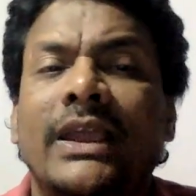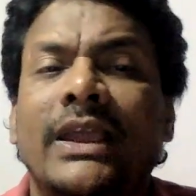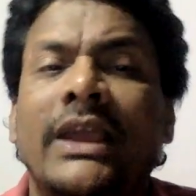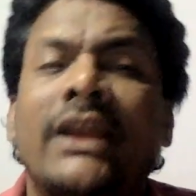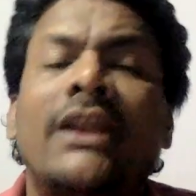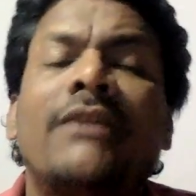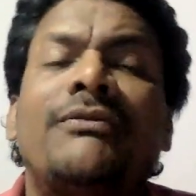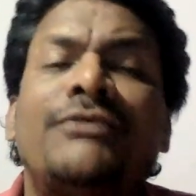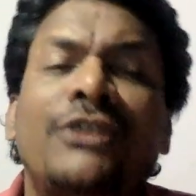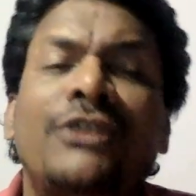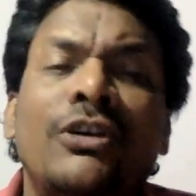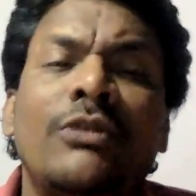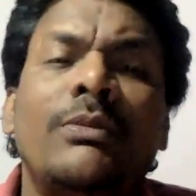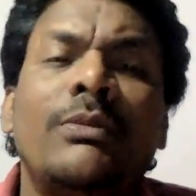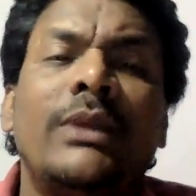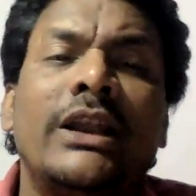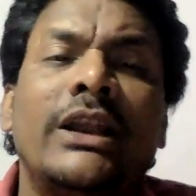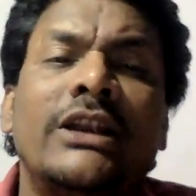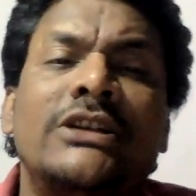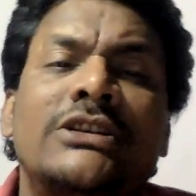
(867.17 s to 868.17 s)
In a few
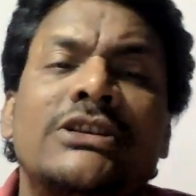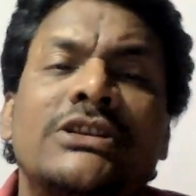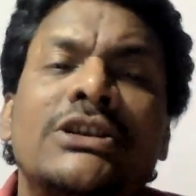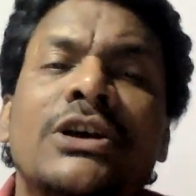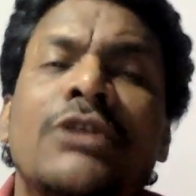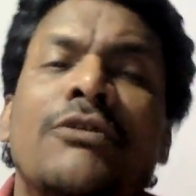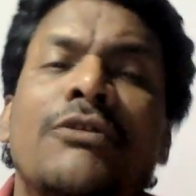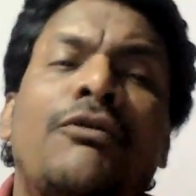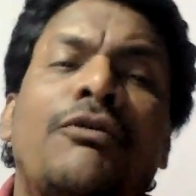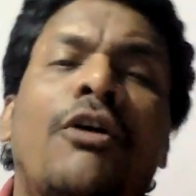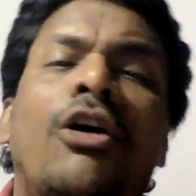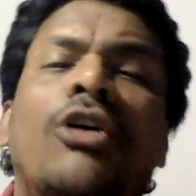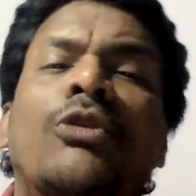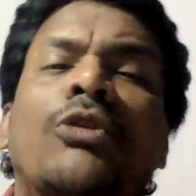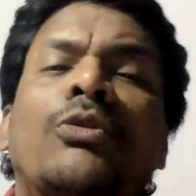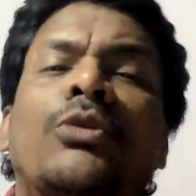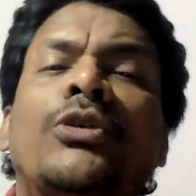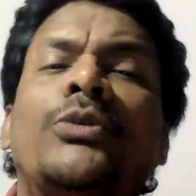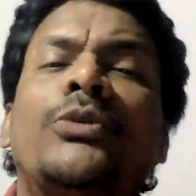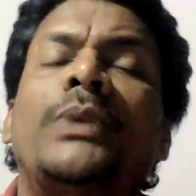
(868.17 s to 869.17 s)
minutes,
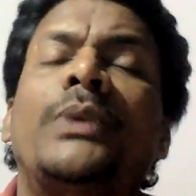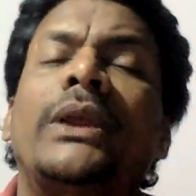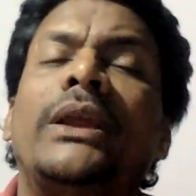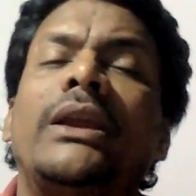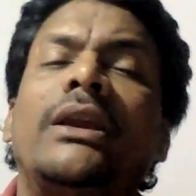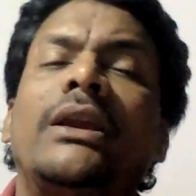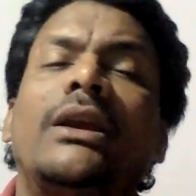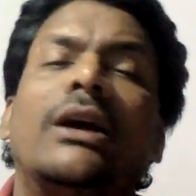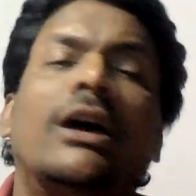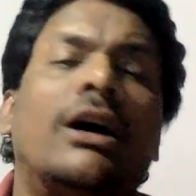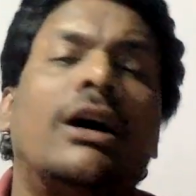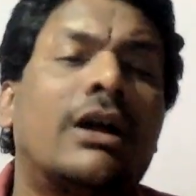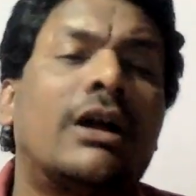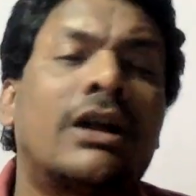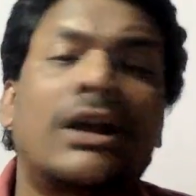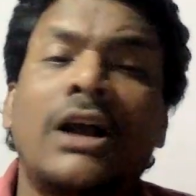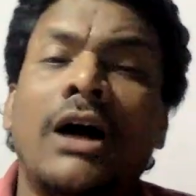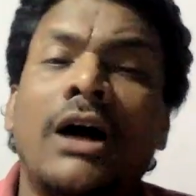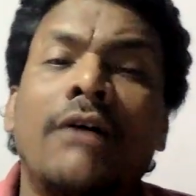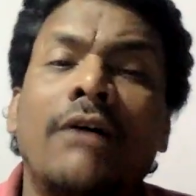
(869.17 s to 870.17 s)
fog would be
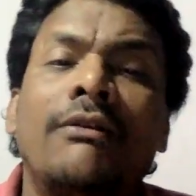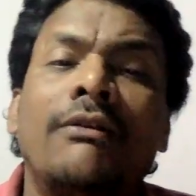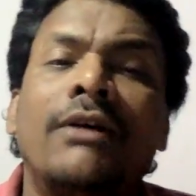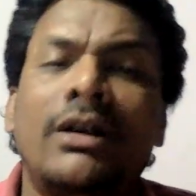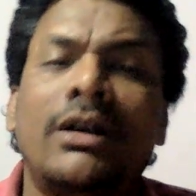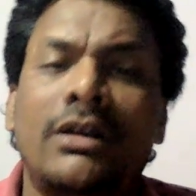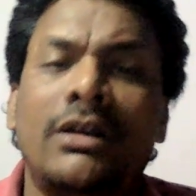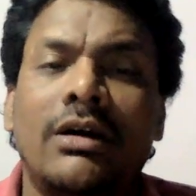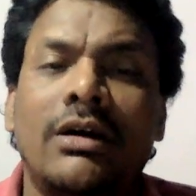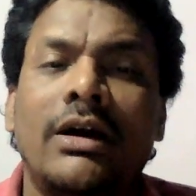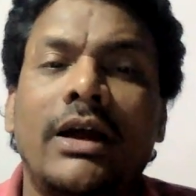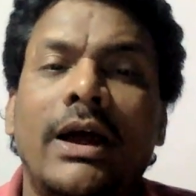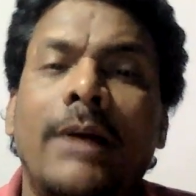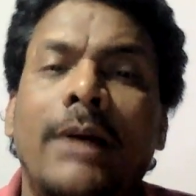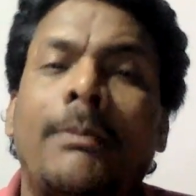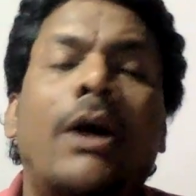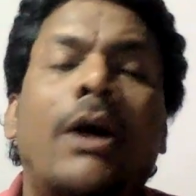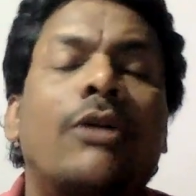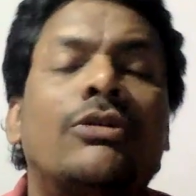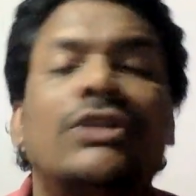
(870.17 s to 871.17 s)
covered
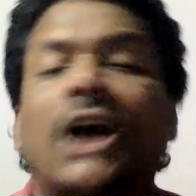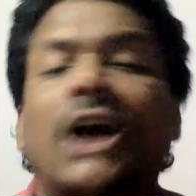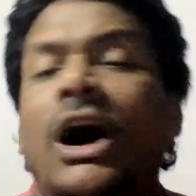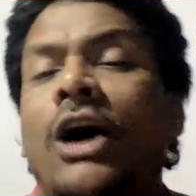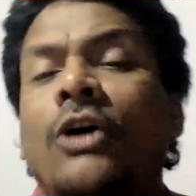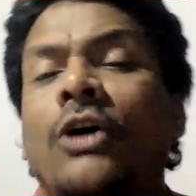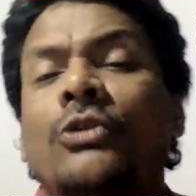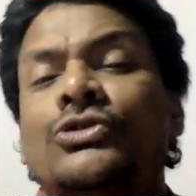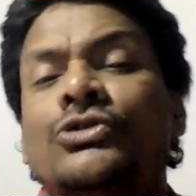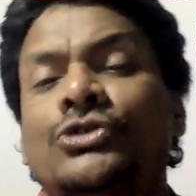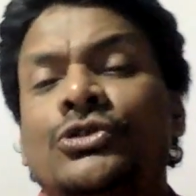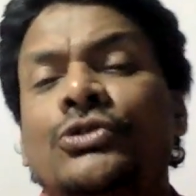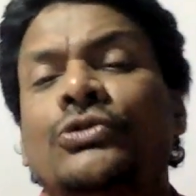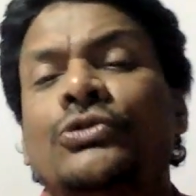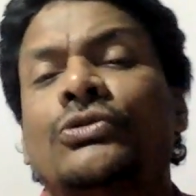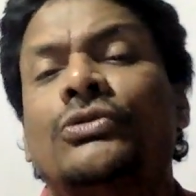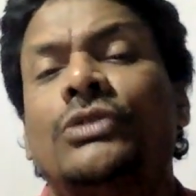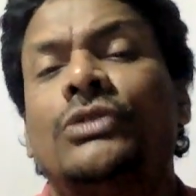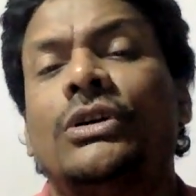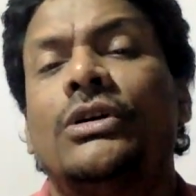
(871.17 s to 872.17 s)
about the house
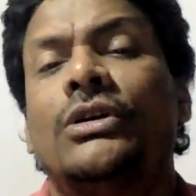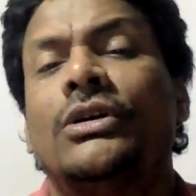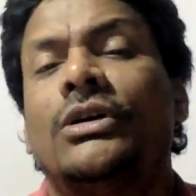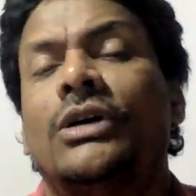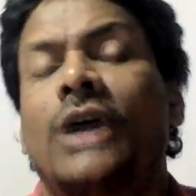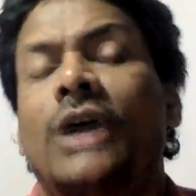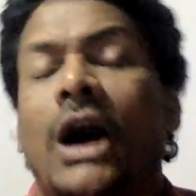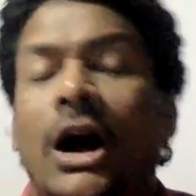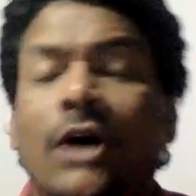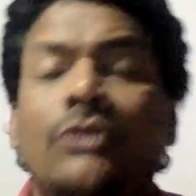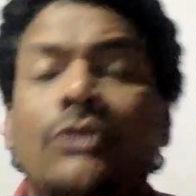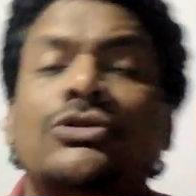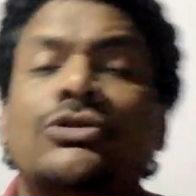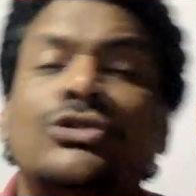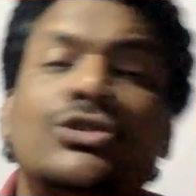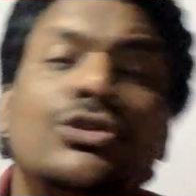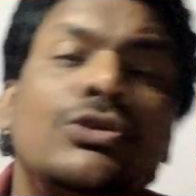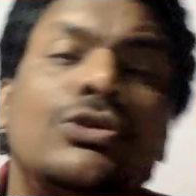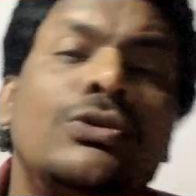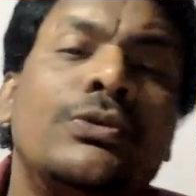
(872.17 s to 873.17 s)

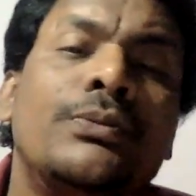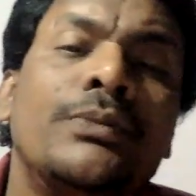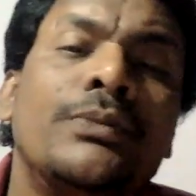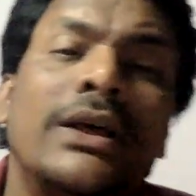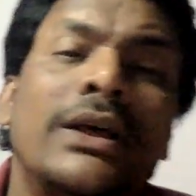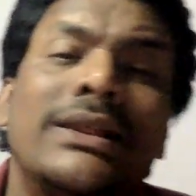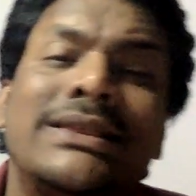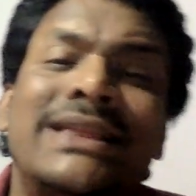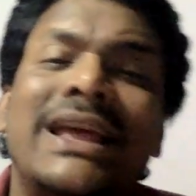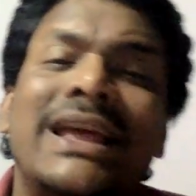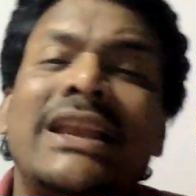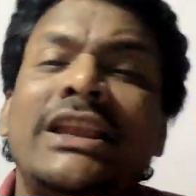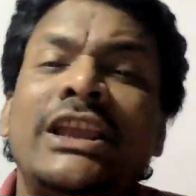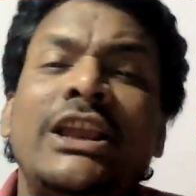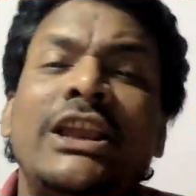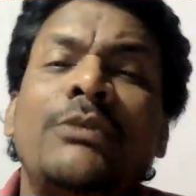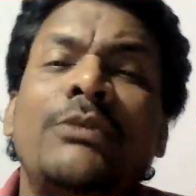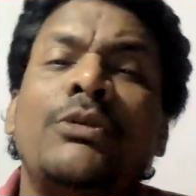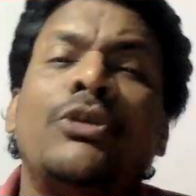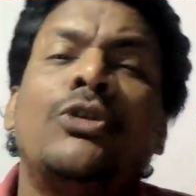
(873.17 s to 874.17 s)
too. Then
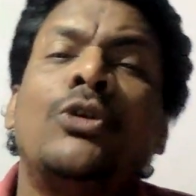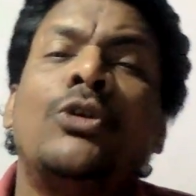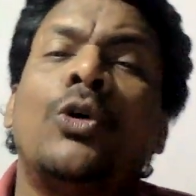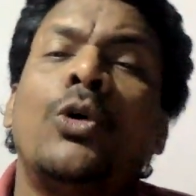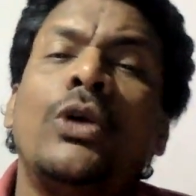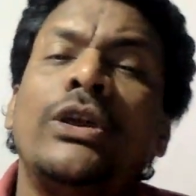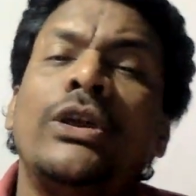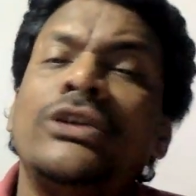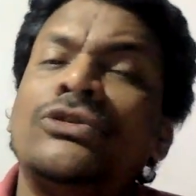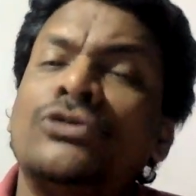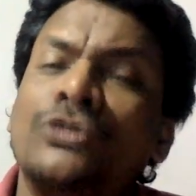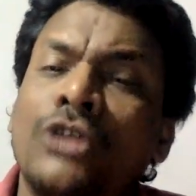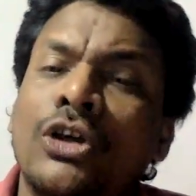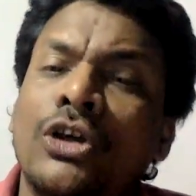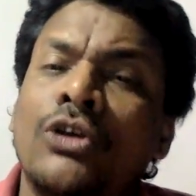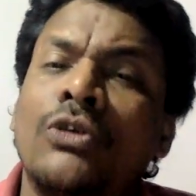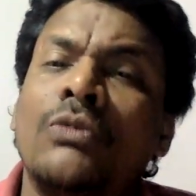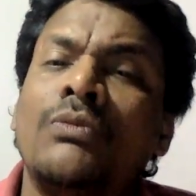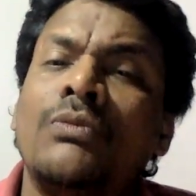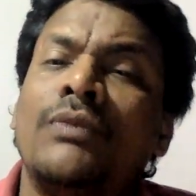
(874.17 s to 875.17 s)
he would go into
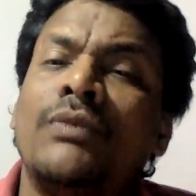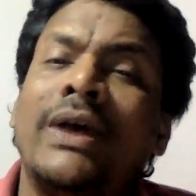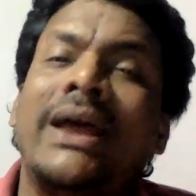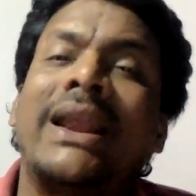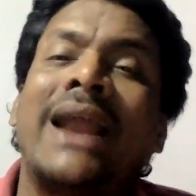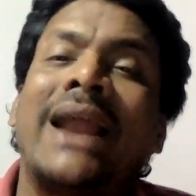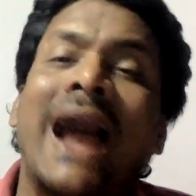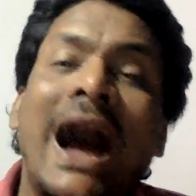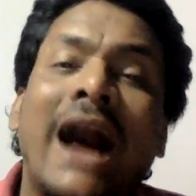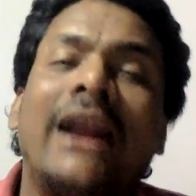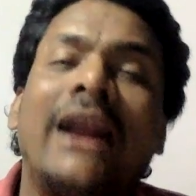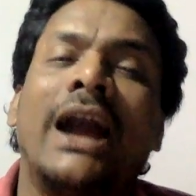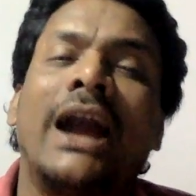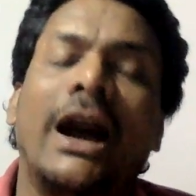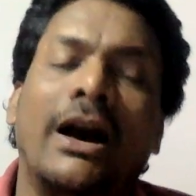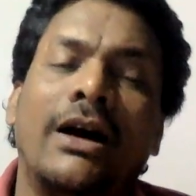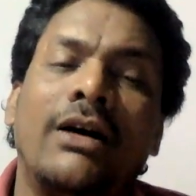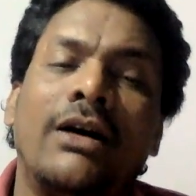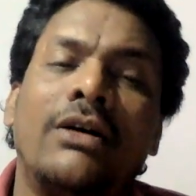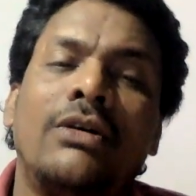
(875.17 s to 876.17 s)
the room where
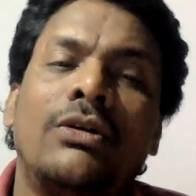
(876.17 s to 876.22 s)
Hannah,